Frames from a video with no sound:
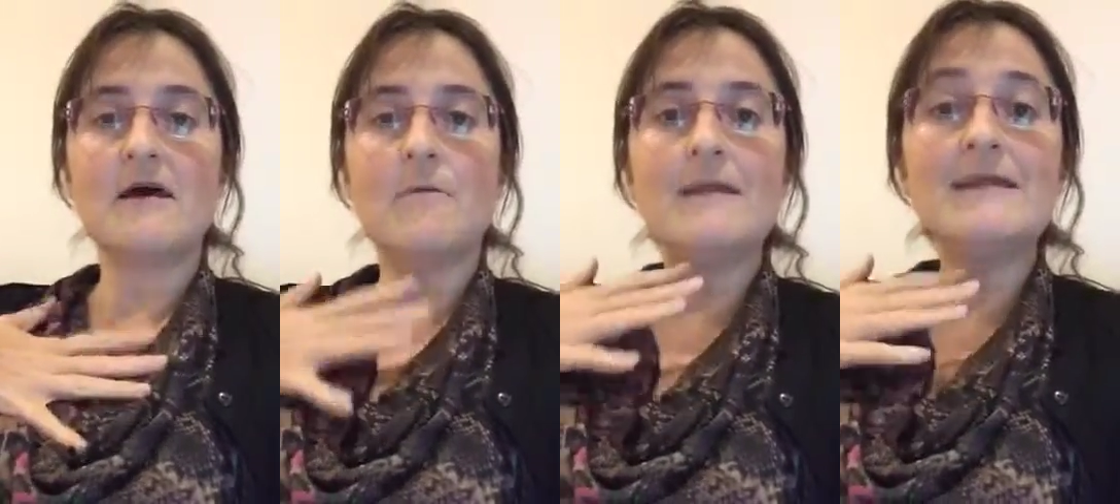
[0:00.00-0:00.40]

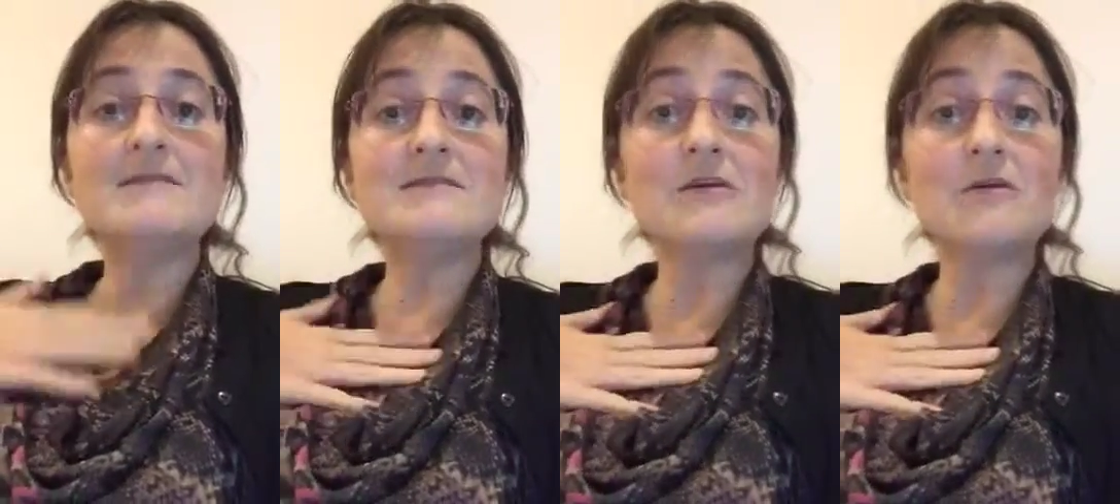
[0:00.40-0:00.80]
when
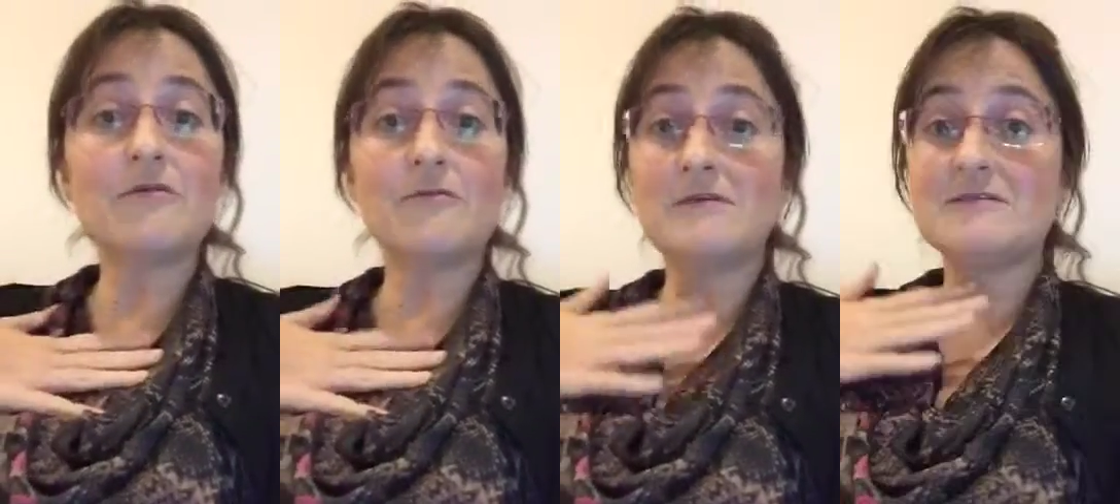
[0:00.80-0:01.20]
insecure
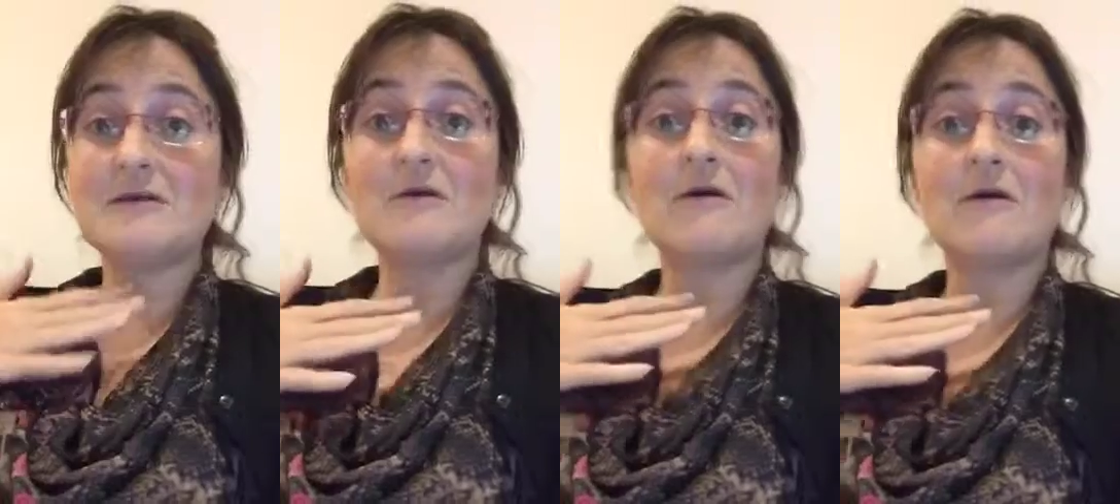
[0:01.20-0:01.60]
thought is
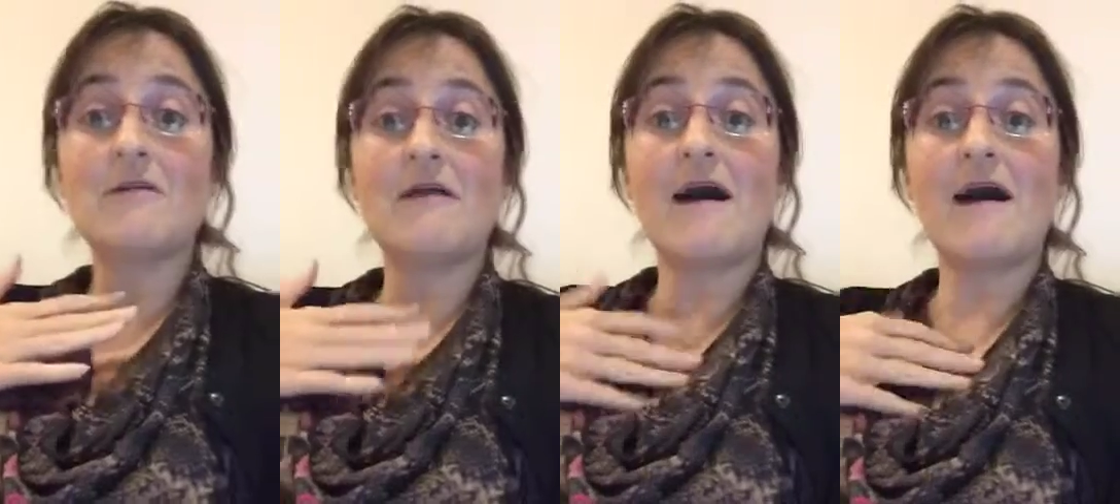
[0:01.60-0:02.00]
no longer
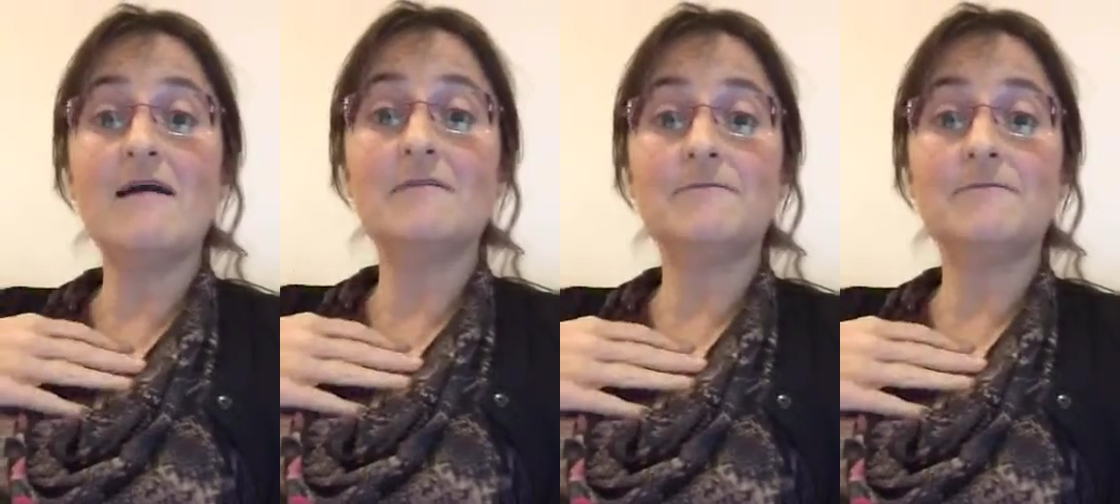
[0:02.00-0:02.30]
there,